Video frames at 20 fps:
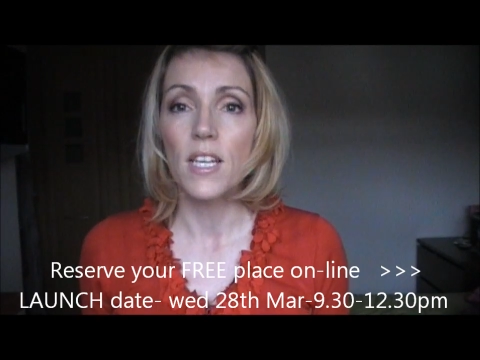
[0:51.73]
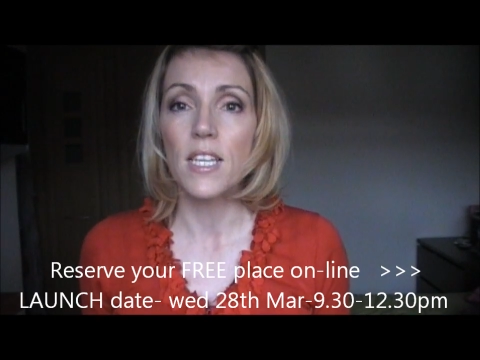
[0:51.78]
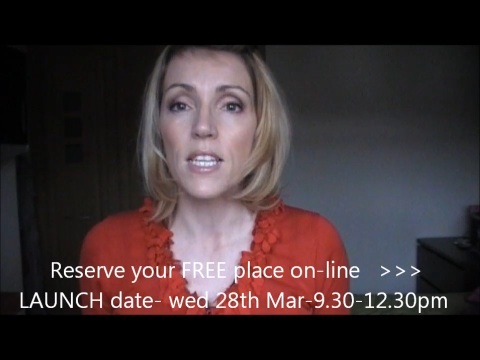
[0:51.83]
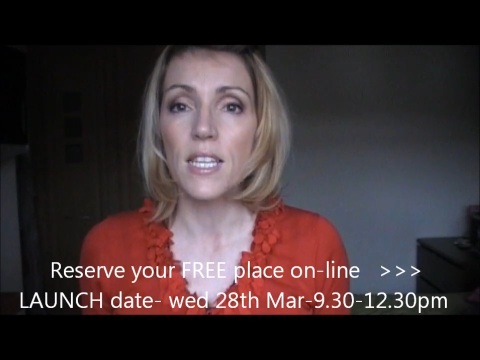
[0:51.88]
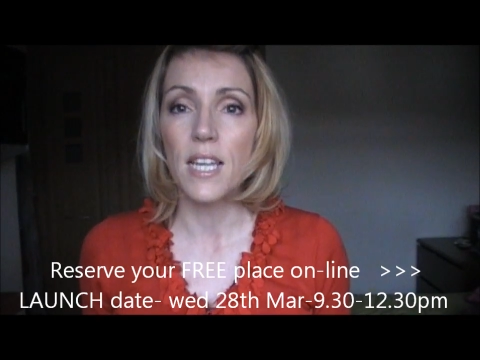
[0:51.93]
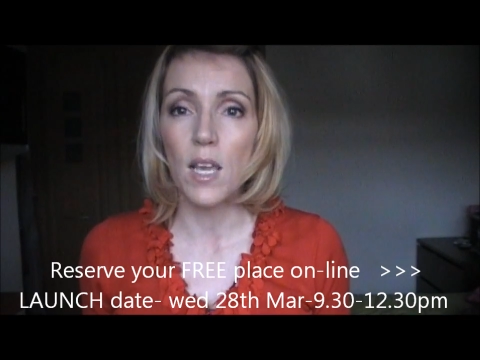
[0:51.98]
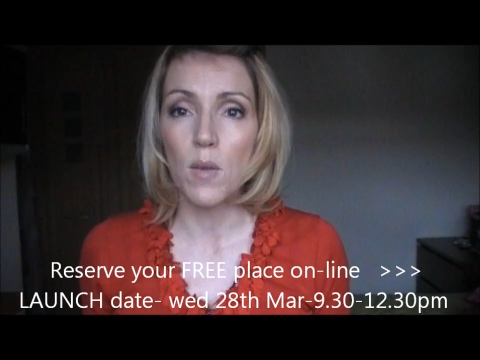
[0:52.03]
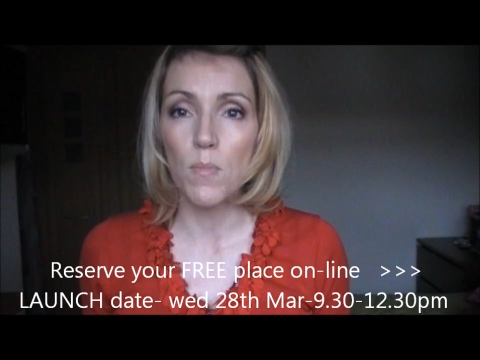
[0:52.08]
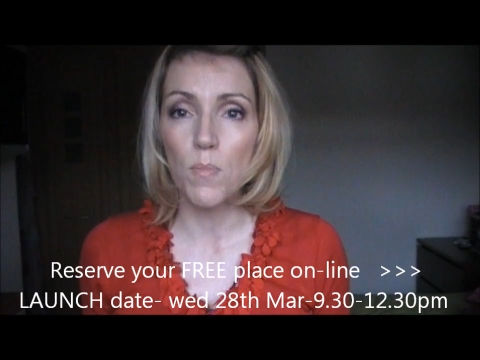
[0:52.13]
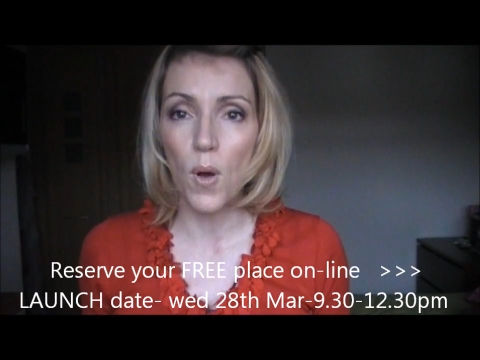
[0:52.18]
to
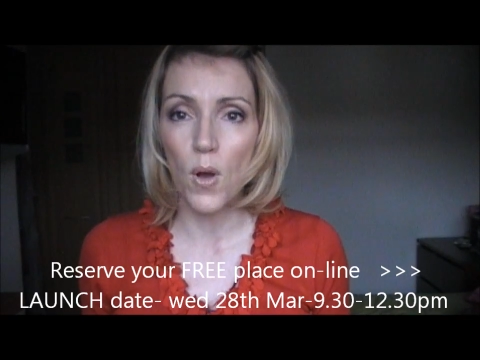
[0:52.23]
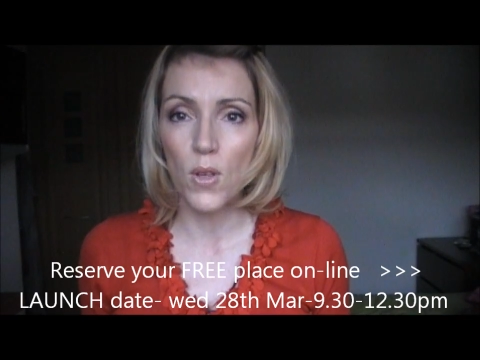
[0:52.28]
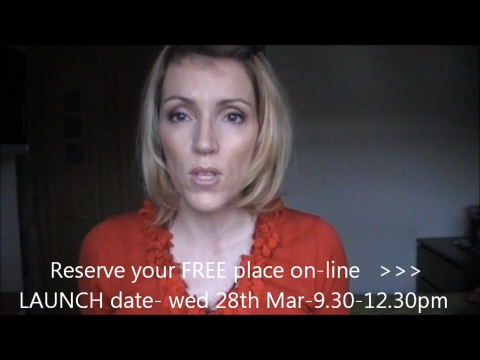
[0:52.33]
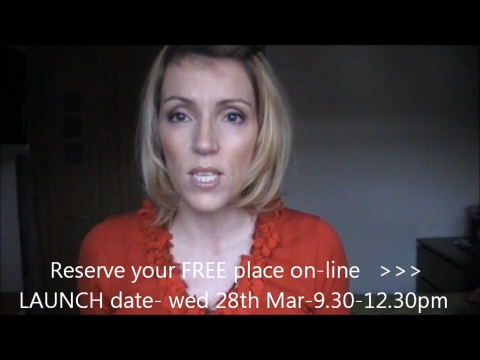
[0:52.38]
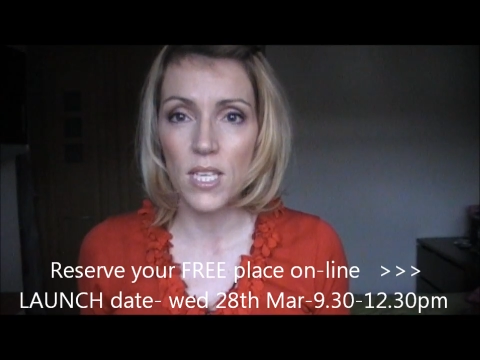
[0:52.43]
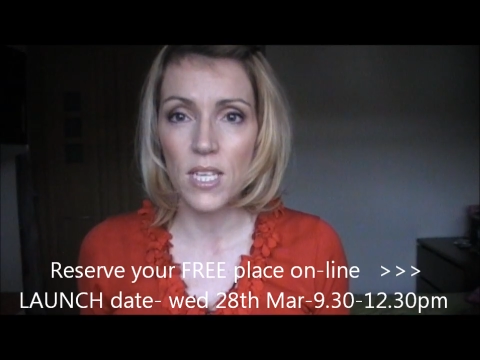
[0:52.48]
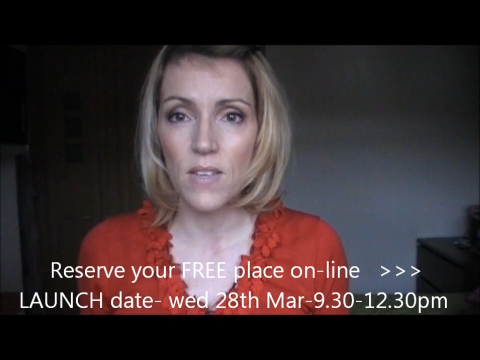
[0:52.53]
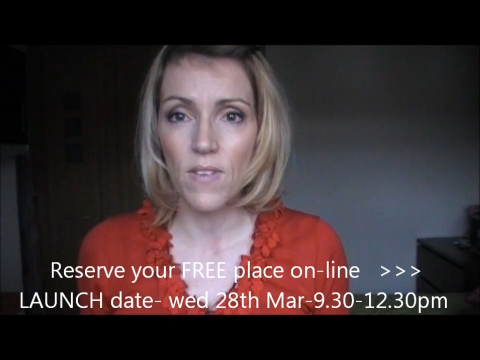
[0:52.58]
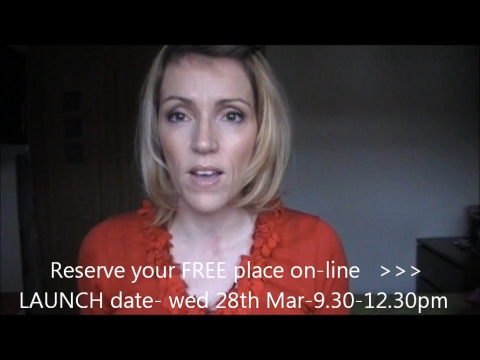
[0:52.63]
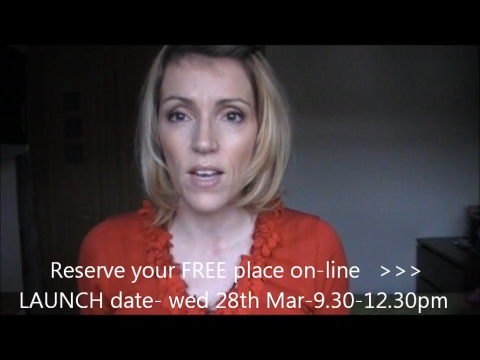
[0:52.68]
take
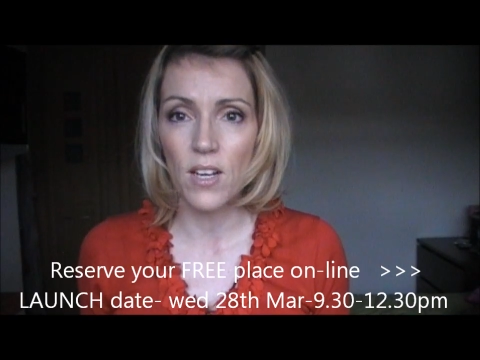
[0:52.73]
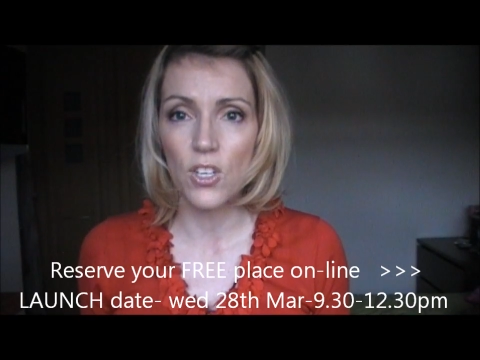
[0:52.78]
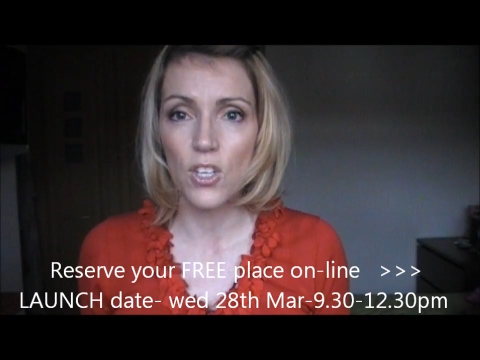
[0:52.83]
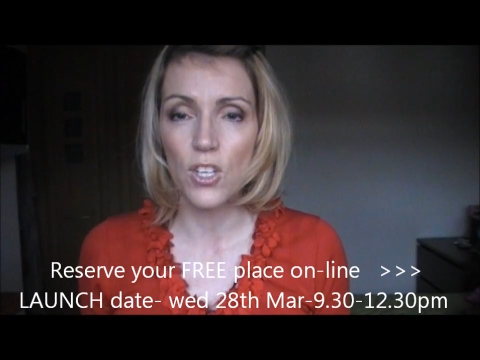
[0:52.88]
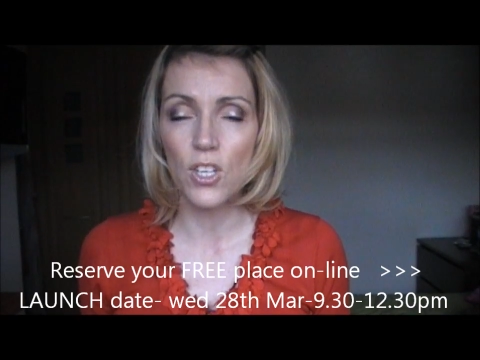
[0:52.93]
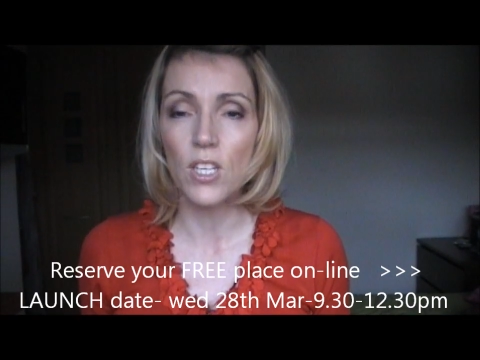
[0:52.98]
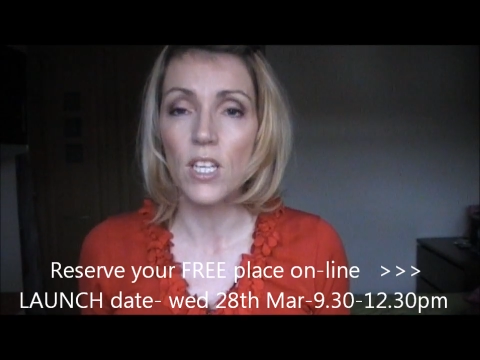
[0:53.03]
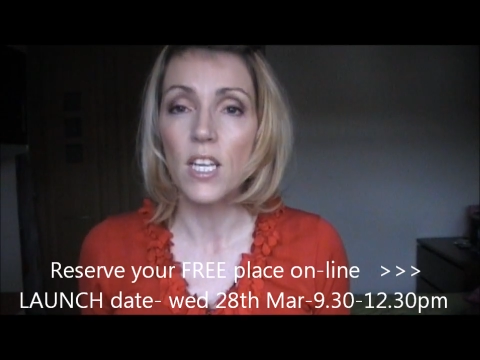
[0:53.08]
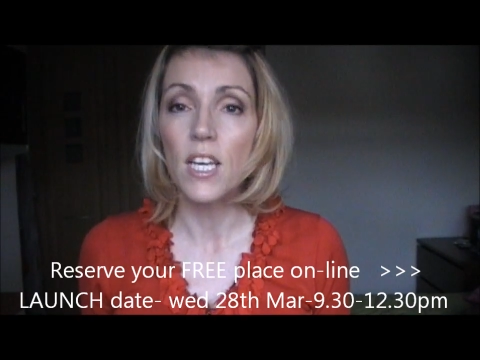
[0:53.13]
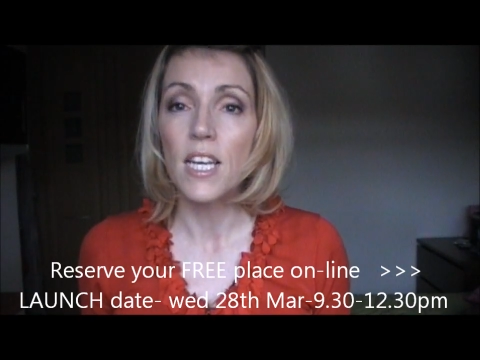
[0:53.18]
positive
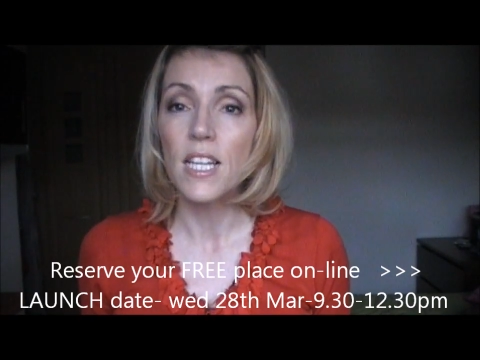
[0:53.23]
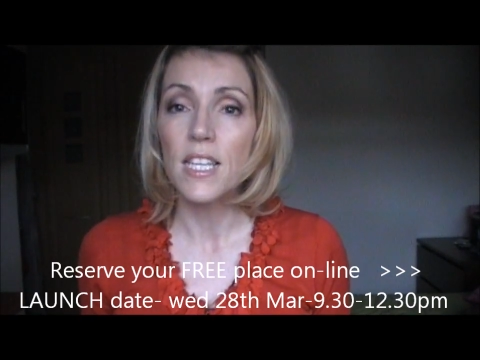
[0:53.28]
action